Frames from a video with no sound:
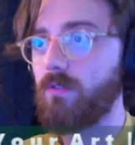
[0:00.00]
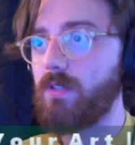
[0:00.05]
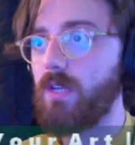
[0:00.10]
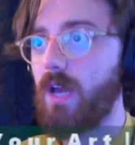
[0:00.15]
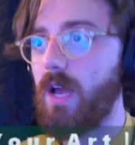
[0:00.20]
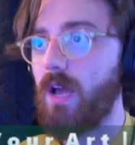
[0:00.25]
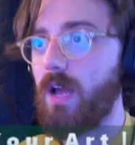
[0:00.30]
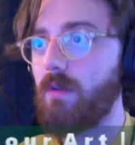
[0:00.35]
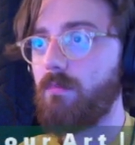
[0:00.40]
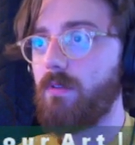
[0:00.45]

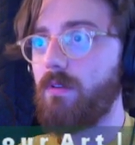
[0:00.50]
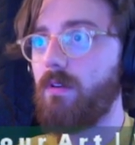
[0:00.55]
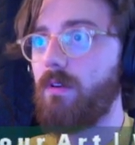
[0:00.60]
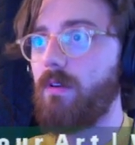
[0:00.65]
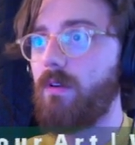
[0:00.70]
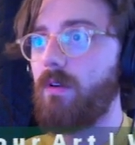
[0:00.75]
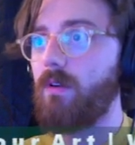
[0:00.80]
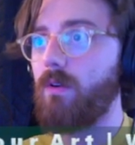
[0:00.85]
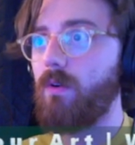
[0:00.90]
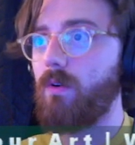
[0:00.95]
tab.
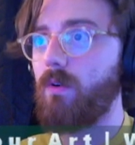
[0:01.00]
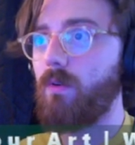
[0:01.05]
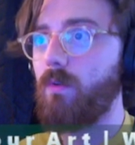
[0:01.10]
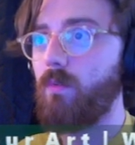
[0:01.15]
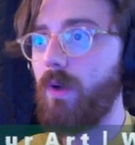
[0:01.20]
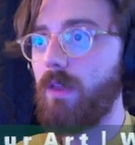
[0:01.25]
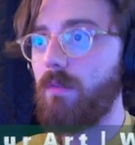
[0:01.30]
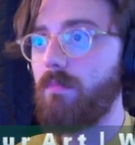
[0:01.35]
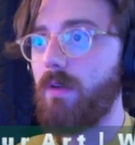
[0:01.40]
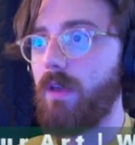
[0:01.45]

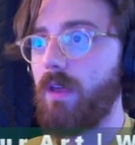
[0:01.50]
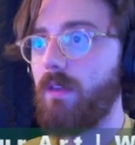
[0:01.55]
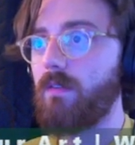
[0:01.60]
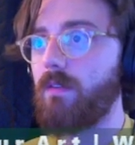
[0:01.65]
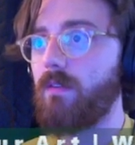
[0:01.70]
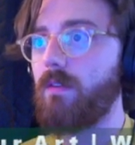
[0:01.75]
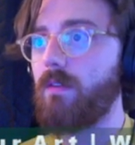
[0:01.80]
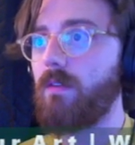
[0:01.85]
Weight paint.